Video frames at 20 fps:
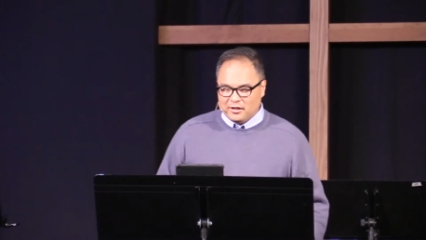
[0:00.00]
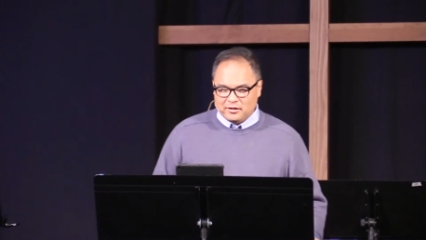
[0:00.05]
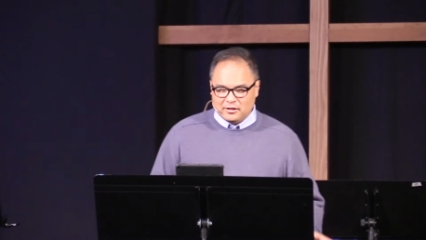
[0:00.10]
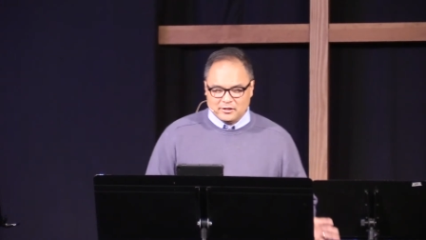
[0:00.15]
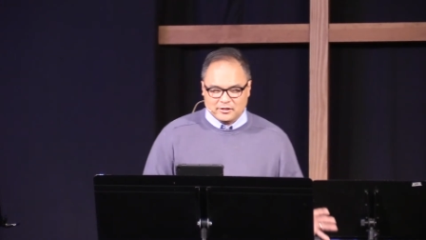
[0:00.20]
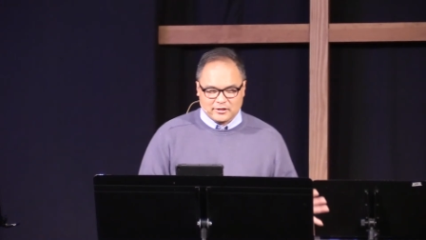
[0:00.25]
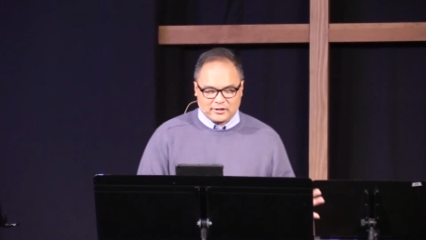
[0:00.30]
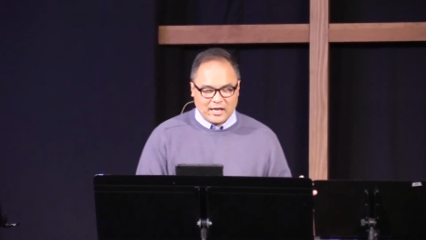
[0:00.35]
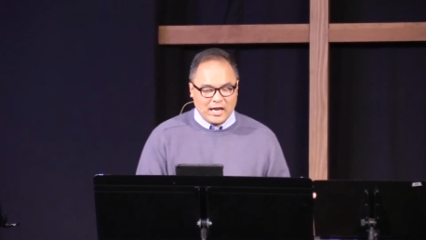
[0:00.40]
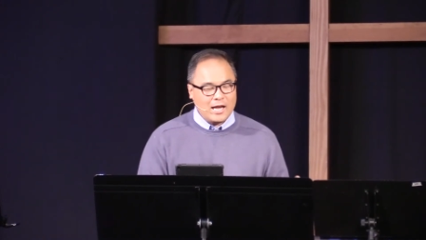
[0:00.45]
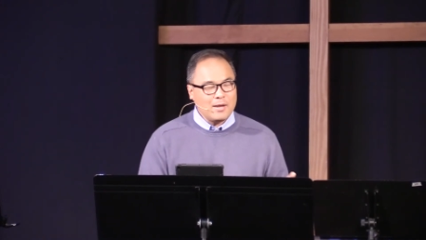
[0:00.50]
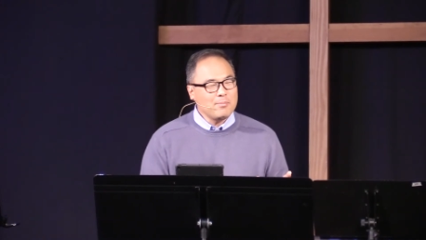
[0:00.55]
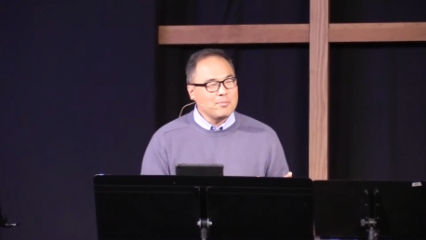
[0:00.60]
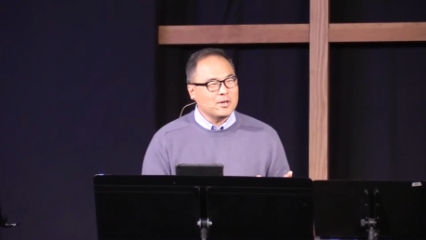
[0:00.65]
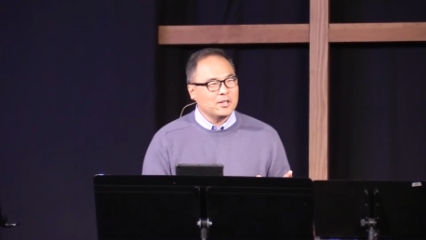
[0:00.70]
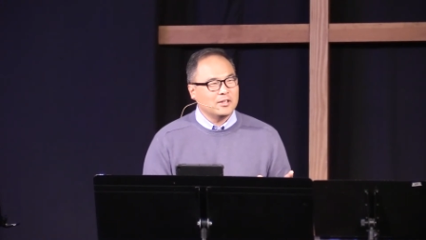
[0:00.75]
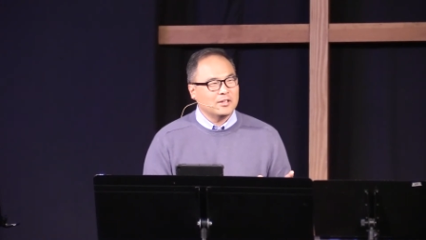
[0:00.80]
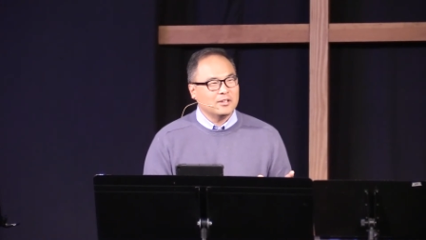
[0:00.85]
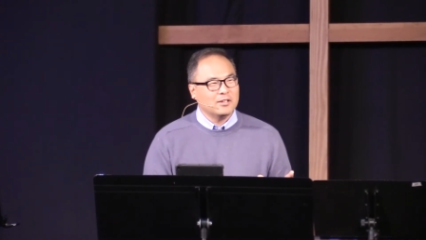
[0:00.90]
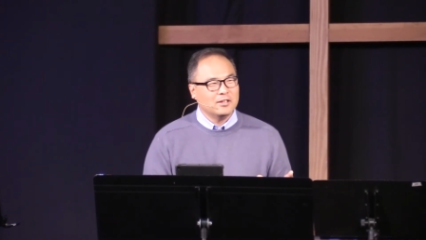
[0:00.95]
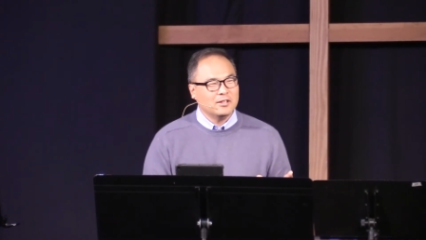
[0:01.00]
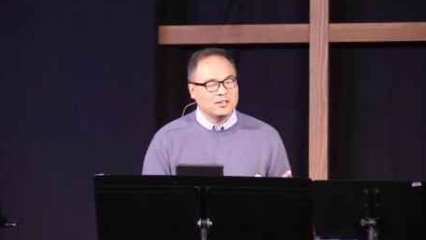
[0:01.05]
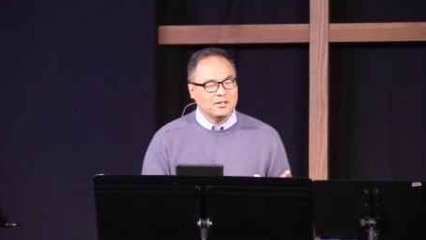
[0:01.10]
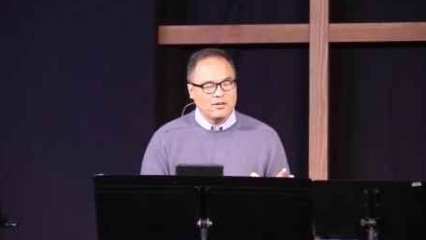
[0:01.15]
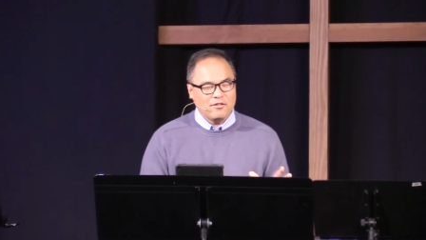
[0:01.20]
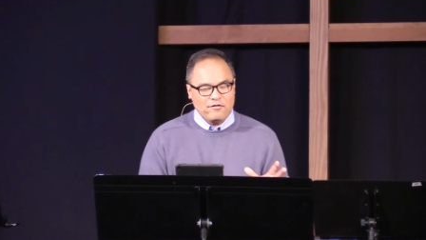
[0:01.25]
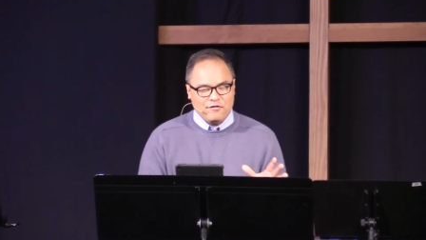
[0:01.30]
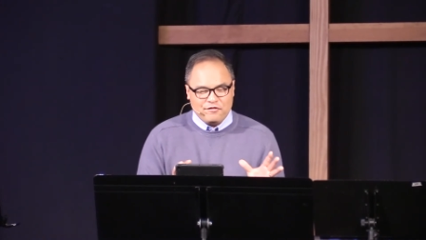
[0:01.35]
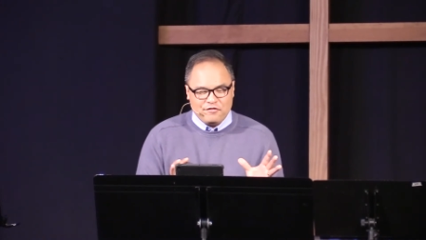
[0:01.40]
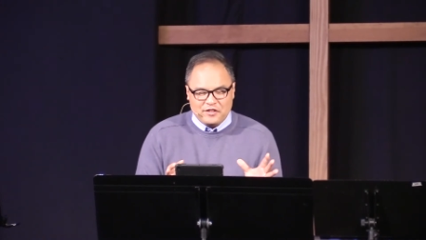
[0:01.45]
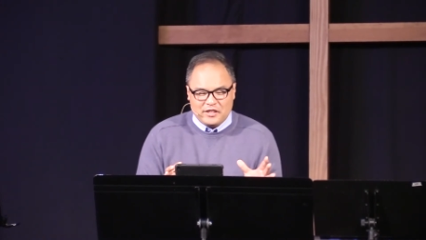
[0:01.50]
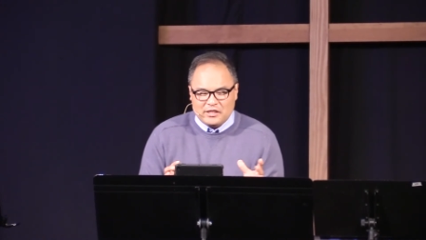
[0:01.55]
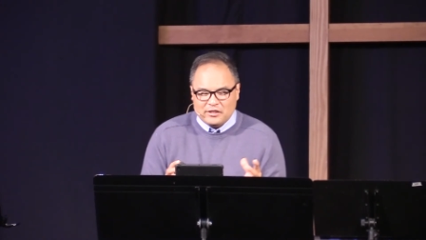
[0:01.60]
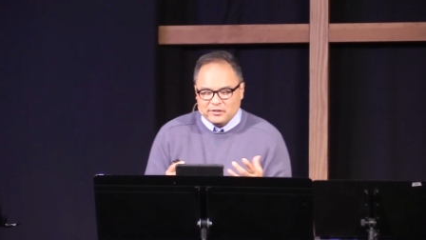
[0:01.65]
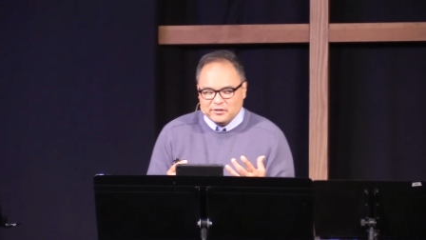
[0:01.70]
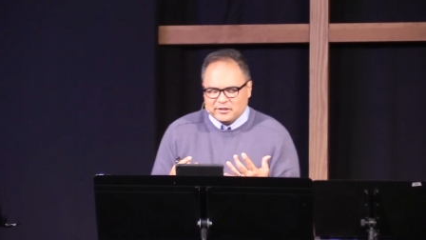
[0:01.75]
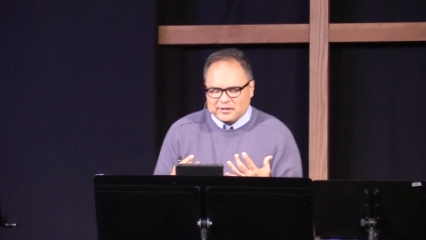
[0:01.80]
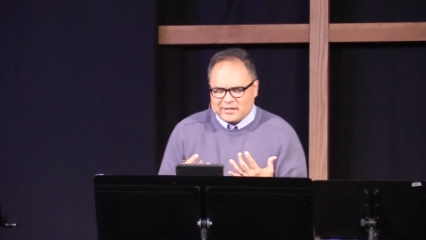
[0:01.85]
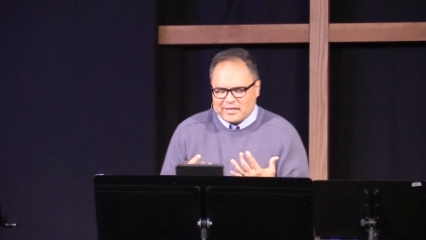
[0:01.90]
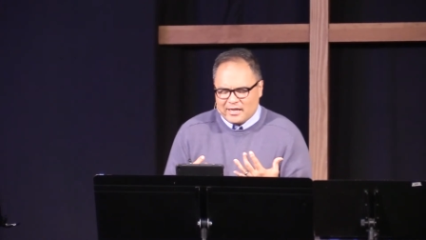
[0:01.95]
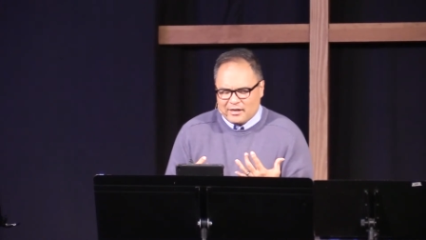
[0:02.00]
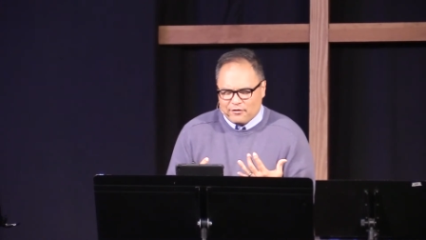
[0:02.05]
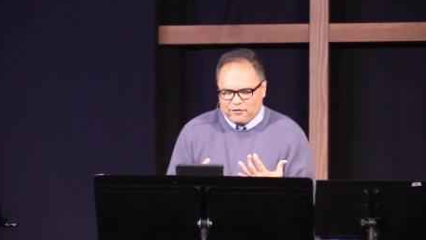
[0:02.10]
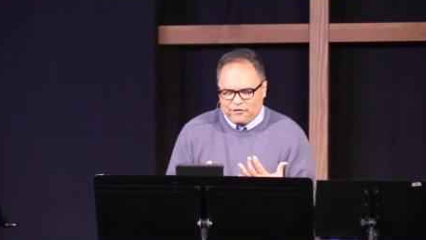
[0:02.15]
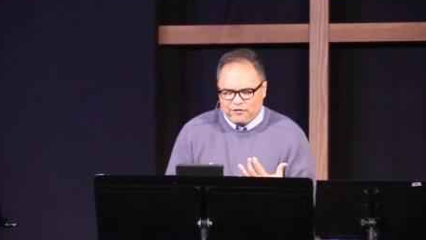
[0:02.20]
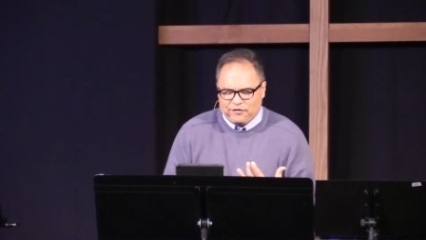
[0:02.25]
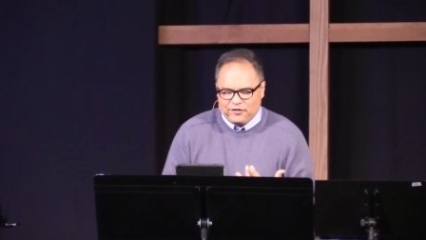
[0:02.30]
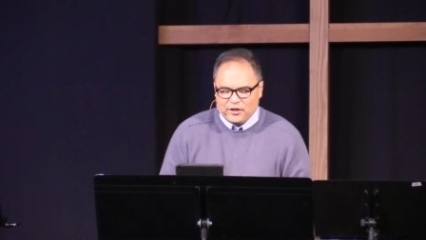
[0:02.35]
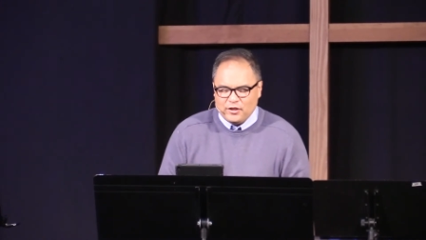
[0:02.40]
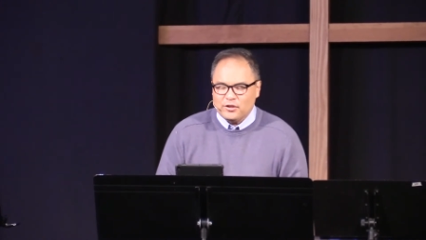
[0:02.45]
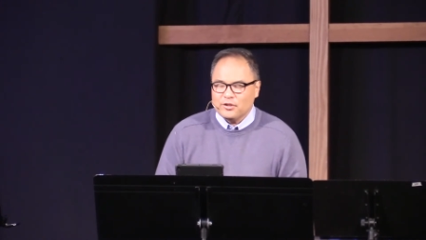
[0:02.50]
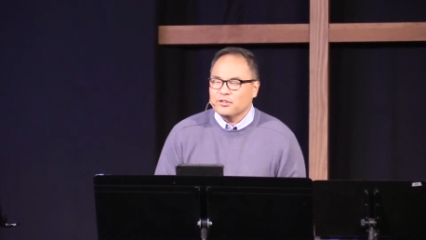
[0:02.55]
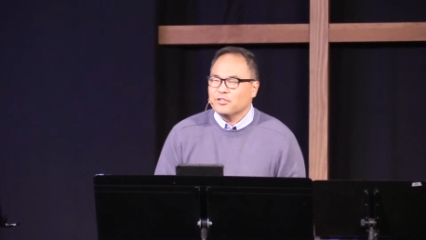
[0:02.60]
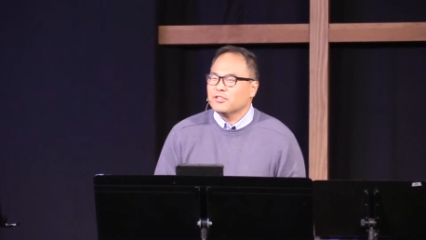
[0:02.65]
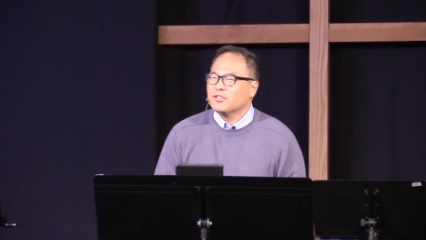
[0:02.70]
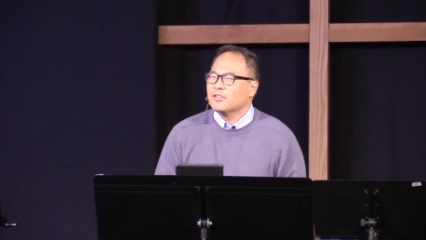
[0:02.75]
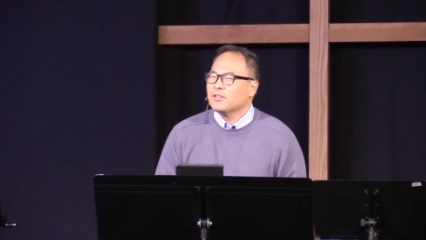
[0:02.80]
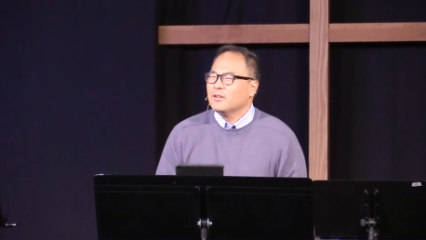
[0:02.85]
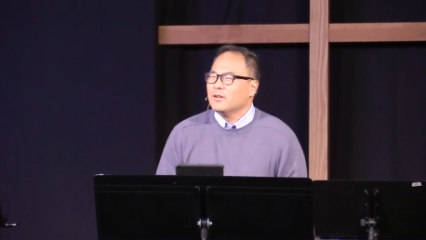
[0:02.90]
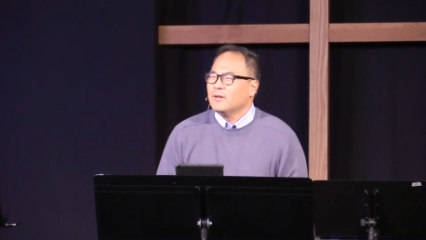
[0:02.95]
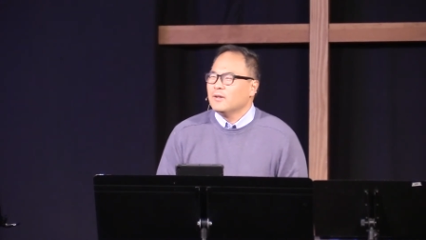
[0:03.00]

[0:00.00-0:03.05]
Simon feels that filth